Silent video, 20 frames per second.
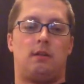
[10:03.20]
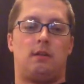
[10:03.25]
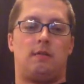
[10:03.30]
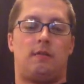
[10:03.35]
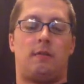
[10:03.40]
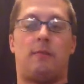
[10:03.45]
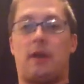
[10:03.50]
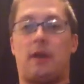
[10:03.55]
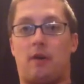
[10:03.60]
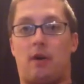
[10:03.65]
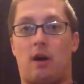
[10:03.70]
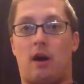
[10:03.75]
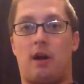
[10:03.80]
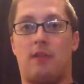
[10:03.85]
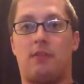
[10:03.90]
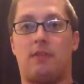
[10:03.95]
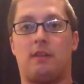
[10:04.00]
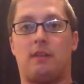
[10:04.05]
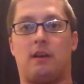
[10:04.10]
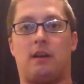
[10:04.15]
from there
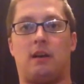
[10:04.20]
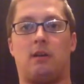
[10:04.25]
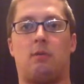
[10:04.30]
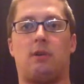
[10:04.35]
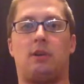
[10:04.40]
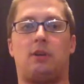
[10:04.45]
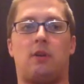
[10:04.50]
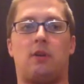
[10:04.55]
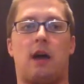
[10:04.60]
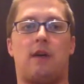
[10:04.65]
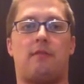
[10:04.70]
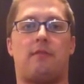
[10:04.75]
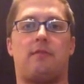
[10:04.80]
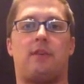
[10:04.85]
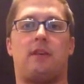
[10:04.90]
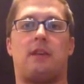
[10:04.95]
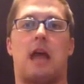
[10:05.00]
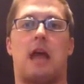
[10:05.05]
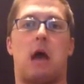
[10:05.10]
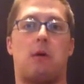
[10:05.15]
on, we do have
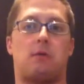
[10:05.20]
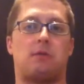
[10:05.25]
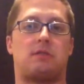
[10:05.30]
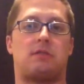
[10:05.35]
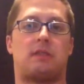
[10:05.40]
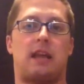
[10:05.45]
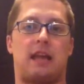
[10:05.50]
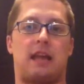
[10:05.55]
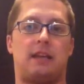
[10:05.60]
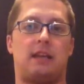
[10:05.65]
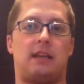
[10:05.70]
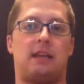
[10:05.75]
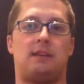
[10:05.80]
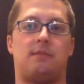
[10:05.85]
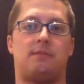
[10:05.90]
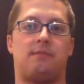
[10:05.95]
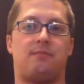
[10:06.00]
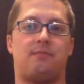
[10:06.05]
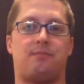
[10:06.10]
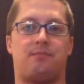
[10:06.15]
an outstanding